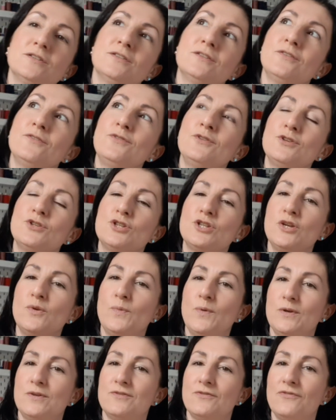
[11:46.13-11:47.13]
that she
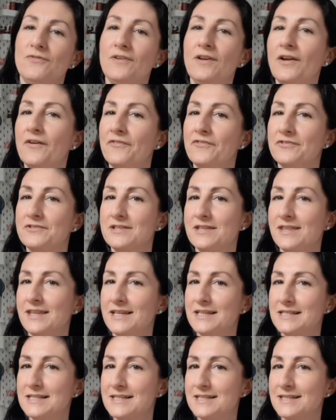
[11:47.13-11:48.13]
would have loved
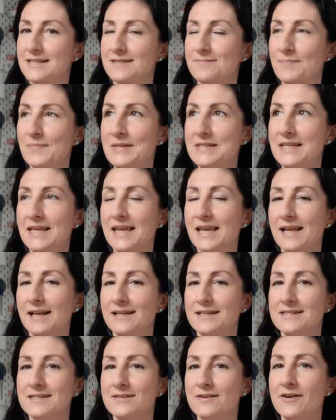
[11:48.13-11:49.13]
this particular
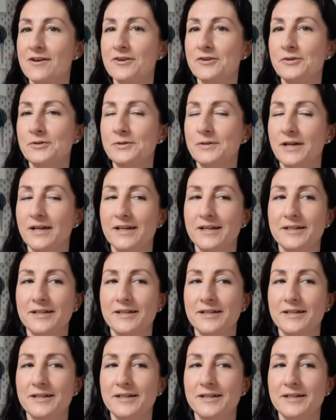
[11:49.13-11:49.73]
style.